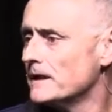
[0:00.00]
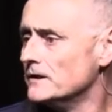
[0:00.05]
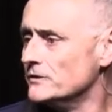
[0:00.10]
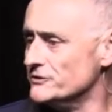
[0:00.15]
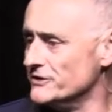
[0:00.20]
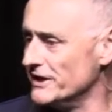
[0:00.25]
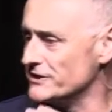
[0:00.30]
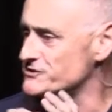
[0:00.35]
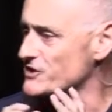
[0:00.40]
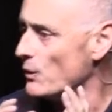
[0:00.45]

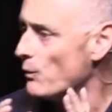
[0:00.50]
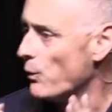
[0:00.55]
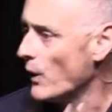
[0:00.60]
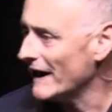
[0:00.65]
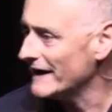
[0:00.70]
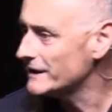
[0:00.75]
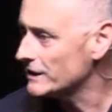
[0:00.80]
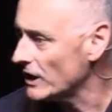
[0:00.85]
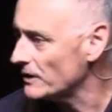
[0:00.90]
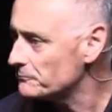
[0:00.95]
needs a
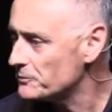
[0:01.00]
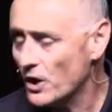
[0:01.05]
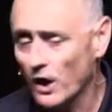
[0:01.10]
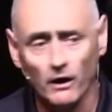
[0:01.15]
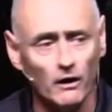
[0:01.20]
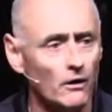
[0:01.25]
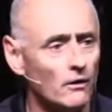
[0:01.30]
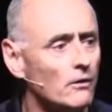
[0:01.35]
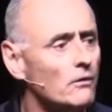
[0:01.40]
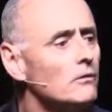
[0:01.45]
wake up
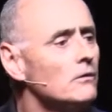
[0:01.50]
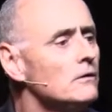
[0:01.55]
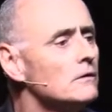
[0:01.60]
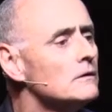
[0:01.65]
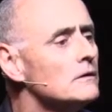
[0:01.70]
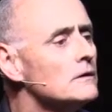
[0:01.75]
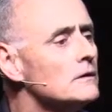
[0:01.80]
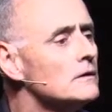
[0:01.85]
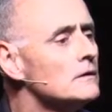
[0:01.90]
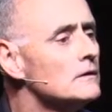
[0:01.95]

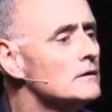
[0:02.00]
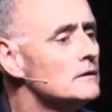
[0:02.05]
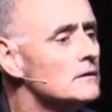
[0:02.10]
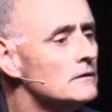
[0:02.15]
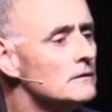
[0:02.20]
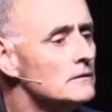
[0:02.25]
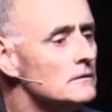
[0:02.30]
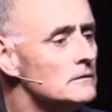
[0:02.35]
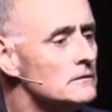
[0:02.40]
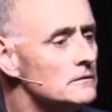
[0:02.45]
call
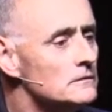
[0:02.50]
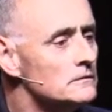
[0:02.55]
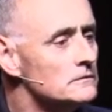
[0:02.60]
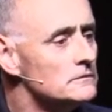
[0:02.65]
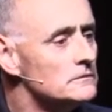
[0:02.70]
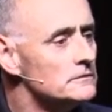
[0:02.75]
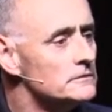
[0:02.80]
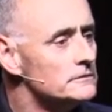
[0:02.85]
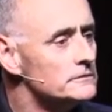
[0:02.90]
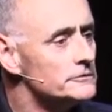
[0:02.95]

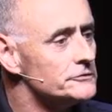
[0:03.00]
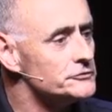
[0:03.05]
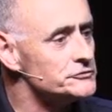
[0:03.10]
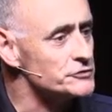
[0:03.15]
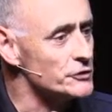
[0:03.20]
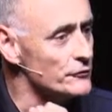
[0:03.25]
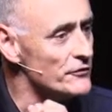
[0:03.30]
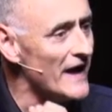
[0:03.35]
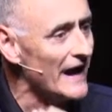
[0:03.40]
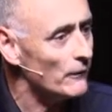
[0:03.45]

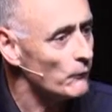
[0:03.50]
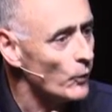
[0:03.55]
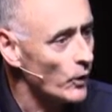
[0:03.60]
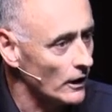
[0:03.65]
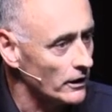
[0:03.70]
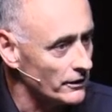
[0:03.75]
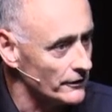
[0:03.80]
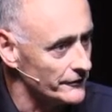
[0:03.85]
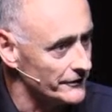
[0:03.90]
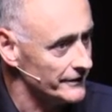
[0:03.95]
to that
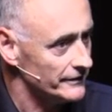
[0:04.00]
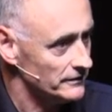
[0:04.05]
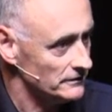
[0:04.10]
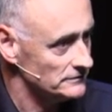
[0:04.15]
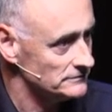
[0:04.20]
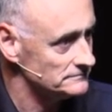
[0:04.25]
word.